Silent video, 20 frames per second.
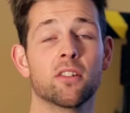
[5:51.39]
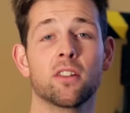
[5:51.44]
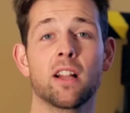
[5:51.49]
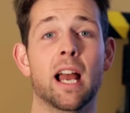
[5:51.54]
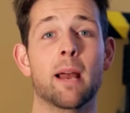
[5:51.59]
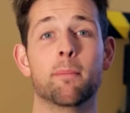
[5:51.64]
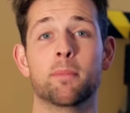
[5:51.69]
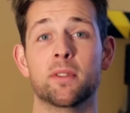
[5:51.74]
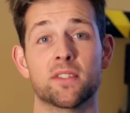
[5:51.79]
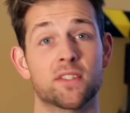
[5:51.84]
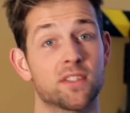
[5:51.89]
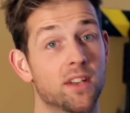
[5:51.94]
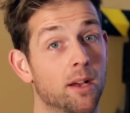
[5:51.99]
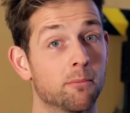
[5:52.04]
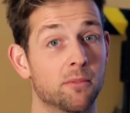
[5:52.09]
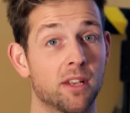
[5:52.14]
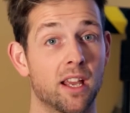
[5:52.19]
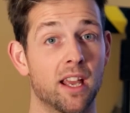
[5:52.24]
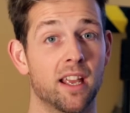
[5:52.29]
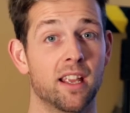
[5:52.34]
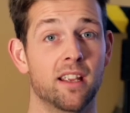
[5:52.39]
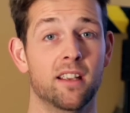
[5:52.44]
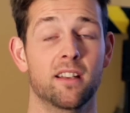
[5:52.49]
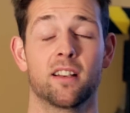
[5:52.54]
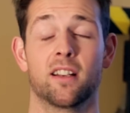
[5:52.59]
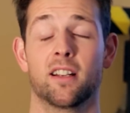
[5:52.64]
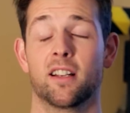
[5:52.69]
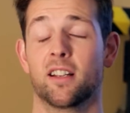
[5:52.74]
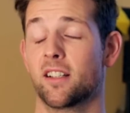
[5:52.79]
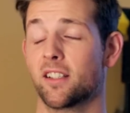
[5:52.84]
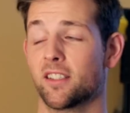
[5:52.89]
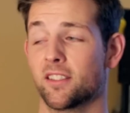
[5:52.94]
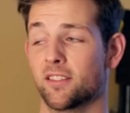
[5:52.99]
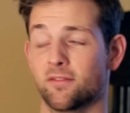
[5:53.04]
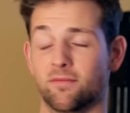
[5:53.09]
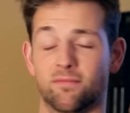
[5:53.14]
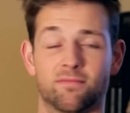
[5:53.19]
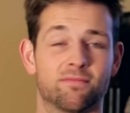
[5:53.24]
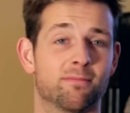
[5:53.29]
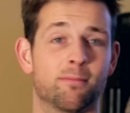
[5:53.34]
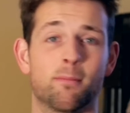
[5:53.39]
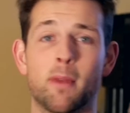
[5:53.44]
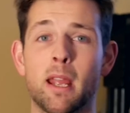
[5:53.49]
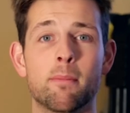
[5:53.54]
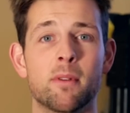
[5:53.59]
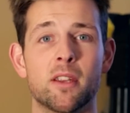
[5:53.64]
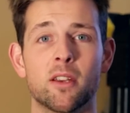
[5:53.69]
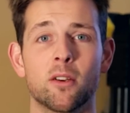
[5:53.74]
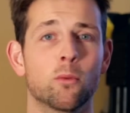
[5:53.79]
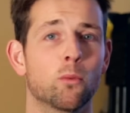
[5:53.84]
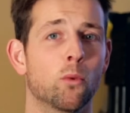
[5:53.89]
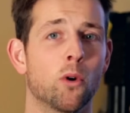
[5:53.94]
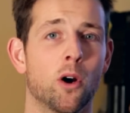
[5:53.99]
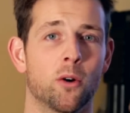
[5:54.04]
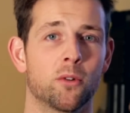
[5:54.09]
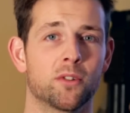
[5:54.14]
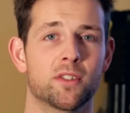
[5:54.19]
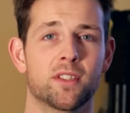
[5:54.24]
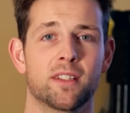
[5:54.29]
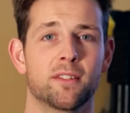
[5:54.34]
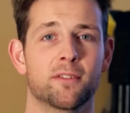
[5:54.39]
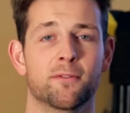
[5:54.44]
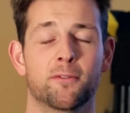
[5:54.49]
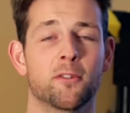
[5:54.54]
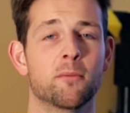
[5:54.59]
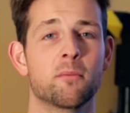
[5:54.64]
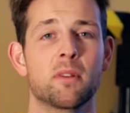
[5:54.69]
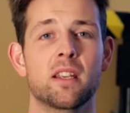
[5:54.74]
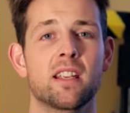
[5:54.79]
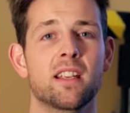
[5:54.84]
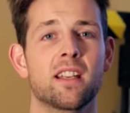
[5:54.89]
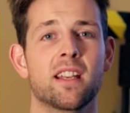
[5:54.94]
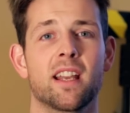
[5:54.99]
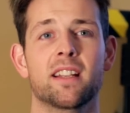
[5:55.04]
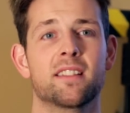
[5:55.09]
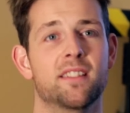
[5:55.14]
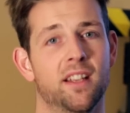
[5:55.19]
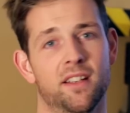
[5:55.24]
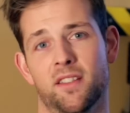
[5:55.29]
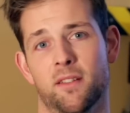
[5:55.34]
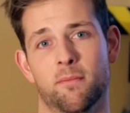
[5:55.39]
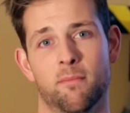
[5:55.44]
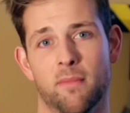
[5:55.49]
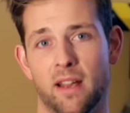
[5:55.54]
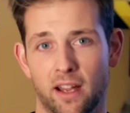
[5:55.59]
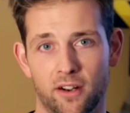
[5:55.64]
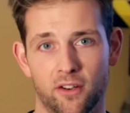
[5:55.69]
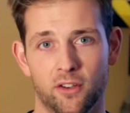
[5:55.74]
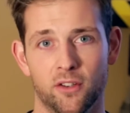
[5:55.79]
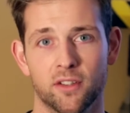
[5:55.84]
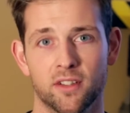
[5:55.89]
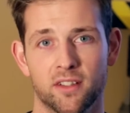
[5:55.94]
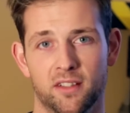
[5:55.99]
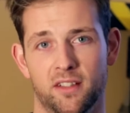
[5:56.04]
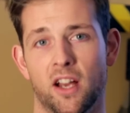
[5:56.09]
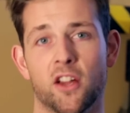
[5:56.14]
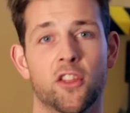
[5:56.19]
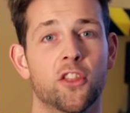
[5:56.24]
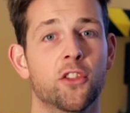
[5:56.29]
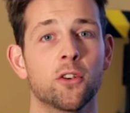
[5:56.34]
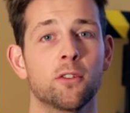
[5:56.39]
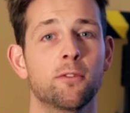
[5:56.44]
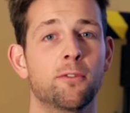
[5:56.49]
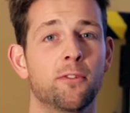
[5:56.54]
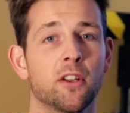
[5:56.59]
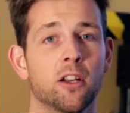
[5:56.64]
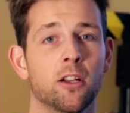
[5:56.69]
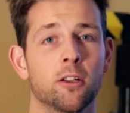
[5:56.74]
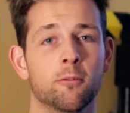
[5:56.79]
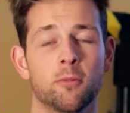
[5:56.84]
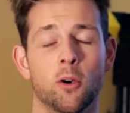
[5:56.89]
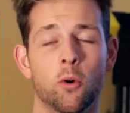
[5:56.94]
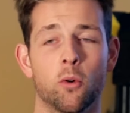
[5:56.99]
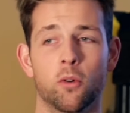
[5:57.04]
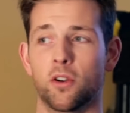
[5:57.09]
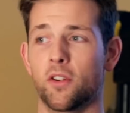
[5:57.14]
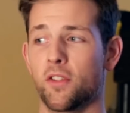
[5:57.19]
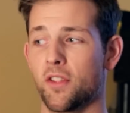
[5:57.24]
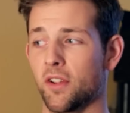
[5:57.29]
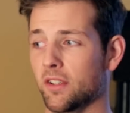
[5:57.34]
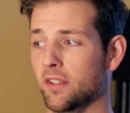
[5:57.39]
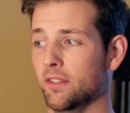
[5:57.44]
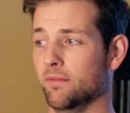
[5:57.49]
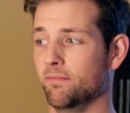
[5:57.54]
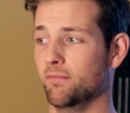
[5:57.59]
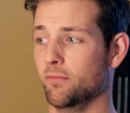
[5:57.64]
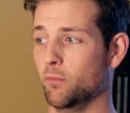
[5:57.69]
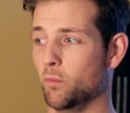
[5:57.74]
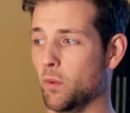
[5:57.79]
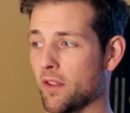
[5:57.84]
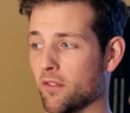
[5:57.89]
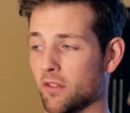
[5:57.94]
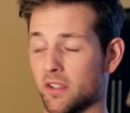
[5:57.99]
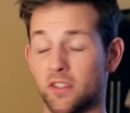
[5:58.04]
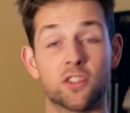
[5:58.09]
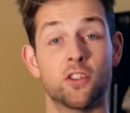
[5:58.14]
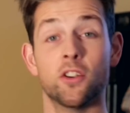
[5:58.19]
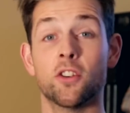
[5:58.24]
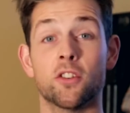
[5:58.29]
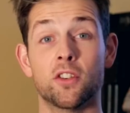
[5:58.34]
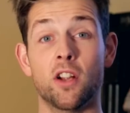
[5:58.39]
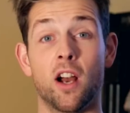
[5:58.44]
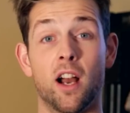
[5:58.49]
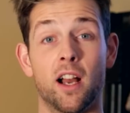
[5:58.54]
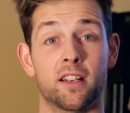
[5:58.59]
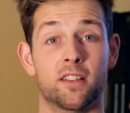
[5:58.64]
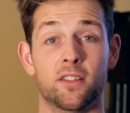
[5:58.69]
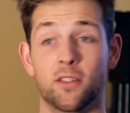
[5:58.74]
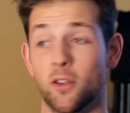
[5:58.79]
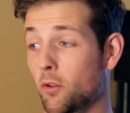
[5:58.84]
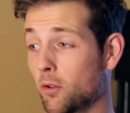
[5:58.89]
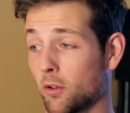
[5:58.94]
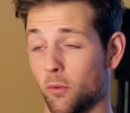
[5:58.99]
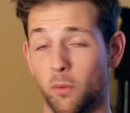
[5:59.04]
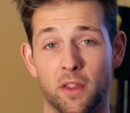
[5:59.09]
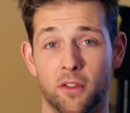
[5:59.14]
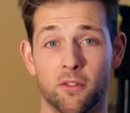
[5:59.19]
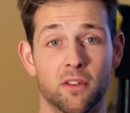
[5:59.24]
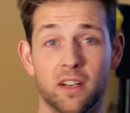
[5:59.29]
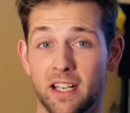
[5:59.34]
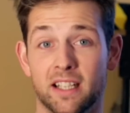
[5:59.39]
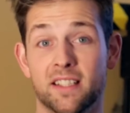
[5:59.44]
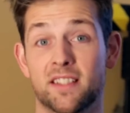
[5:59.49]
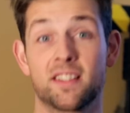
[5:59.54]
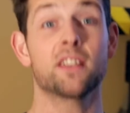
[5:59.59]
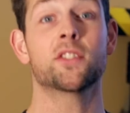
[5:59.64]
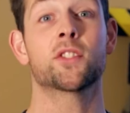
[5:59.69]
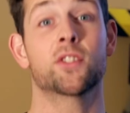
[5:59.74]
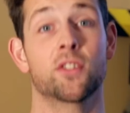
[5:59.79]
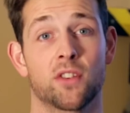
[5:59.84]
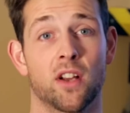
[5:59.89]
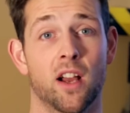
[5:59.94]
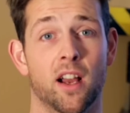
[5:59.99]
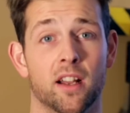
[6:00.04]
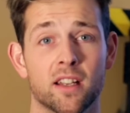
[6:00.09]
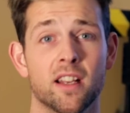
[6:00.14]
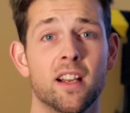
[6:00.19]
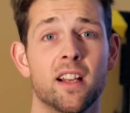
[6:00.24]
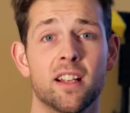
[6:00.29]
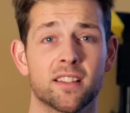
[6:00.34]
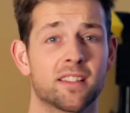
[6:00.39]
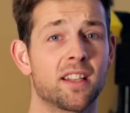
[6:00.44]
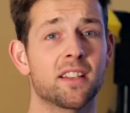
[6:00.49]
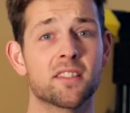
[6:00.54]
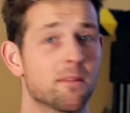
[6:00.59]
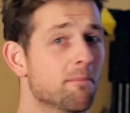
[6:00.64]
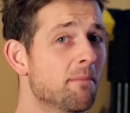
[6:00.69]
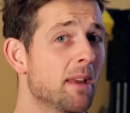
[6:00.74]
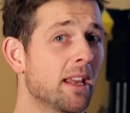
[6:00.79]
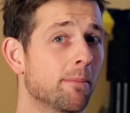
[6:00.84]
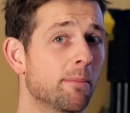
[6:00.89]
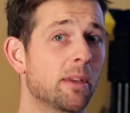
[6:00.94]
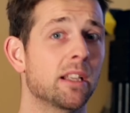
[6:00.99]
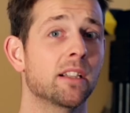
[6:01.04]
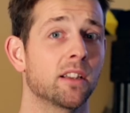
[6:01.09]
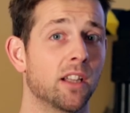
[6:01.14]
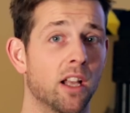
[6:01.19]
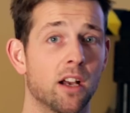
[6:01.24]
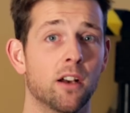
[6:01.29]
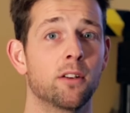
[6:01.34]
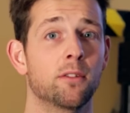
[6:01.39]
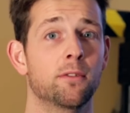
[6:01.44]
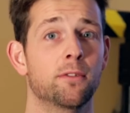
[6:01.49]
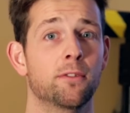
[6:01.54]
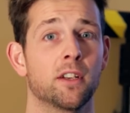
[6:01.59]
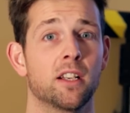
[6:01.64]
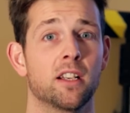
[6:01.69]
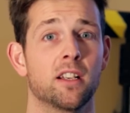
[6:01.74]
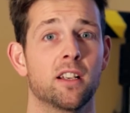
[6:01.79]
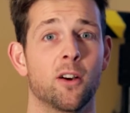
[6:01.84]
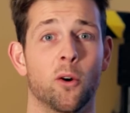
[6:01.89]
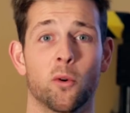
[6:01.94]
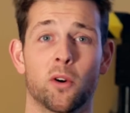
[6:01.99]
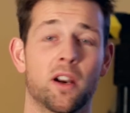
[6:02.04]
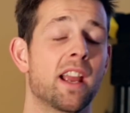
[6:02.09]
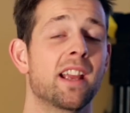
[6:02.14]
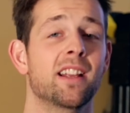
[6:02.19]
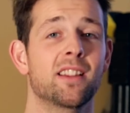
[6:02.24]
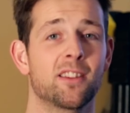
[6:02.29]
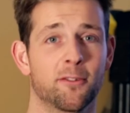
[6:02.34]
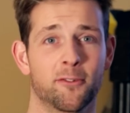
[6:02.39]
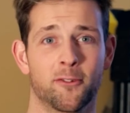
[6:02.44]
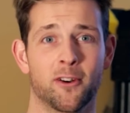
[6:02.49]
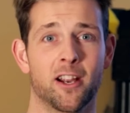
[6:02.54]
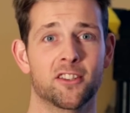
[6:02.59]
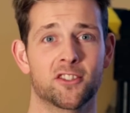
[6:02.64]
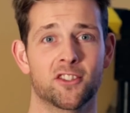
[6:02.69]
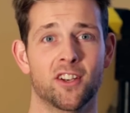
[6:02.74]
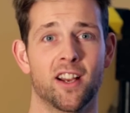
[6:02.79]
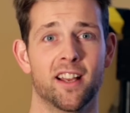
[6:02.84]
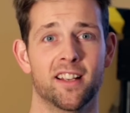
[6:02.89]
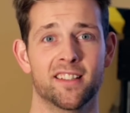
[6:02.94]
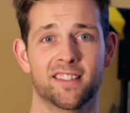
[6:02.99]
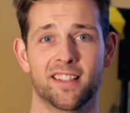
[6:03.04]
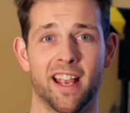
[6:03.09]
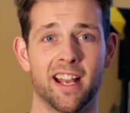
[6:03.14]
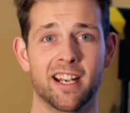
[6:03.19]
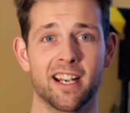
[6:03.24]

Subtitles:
it'll happen someday, maybe it won't. For me, it doesn't matter. A third film, or the whether it's good or not, or whether it exists or not, doesn't make me love or hate the franchise